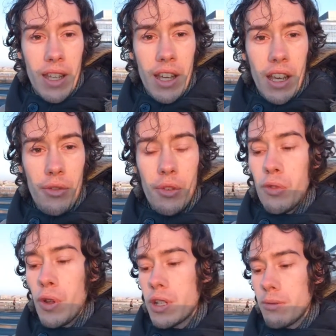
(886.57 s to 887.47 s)

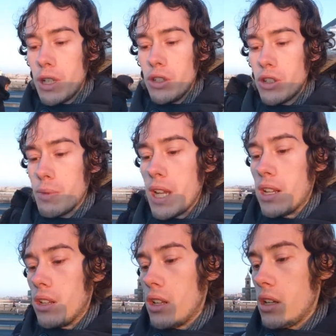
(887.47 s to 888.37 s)
YouTube
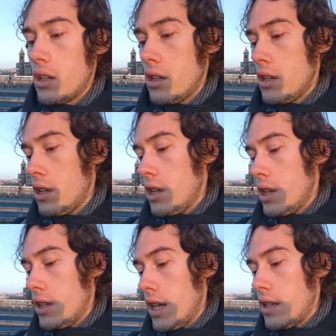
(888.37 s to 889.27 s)
channel,
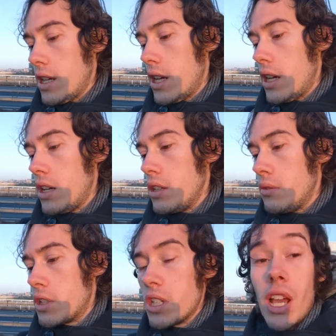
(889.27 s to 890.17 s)
then you
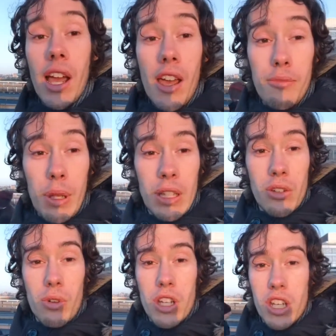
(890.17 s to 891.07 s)
would see I have been to
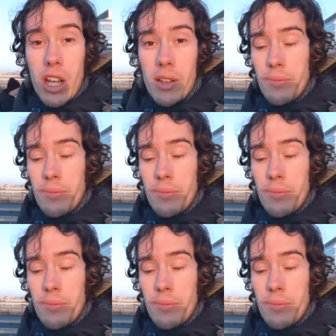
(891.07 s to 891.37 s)
Russia.